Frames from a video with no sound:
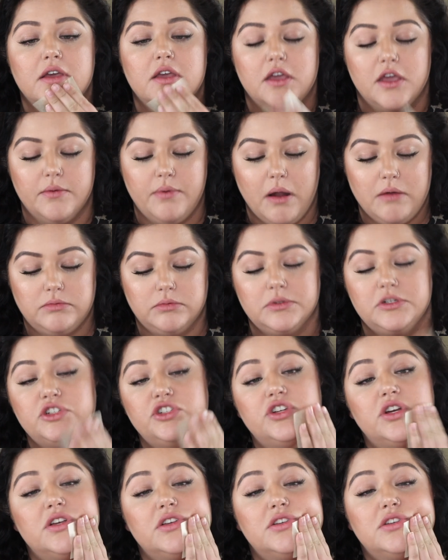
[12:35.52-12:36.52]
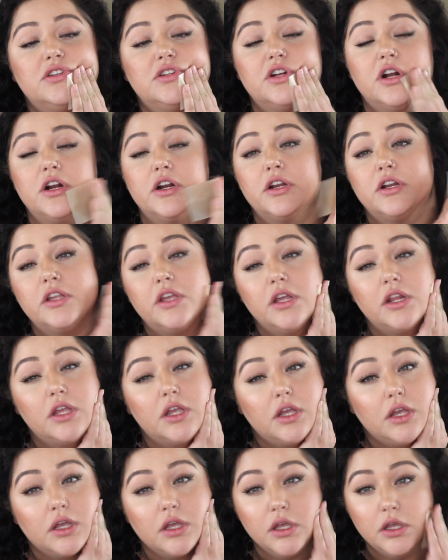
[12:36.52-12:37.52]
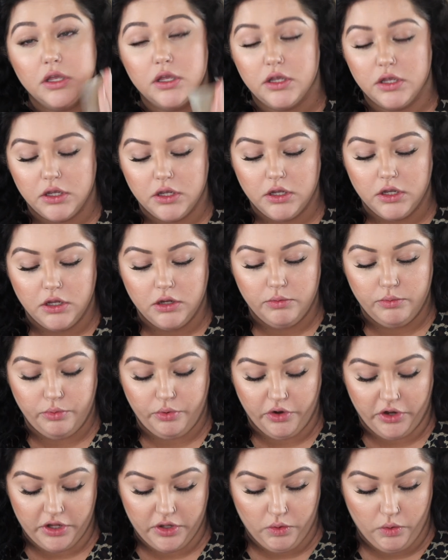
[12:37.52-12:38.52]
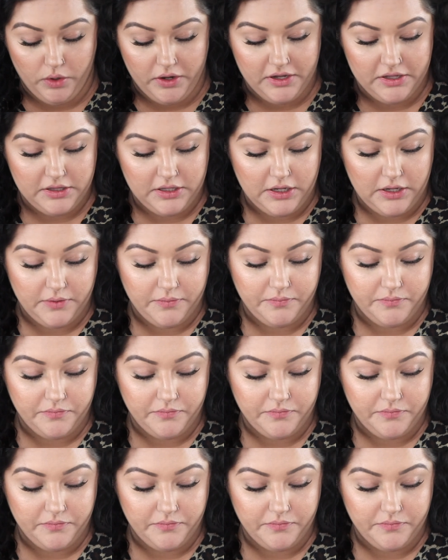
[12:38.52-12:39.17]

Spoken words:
it probably just started getting pretty oily.